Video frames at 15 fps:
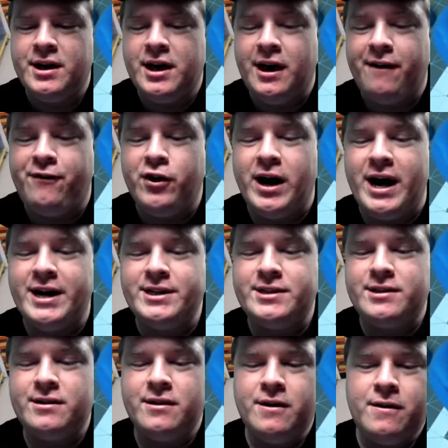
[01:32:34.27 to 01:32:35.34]
If you
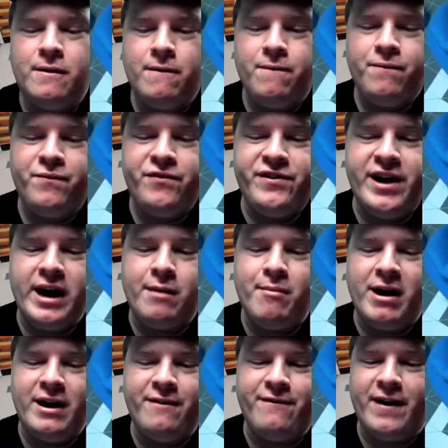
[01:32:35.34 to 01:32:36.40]
guys take my
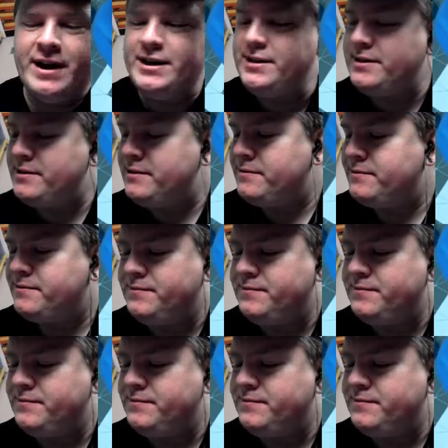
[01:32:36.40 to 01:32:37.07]
advice,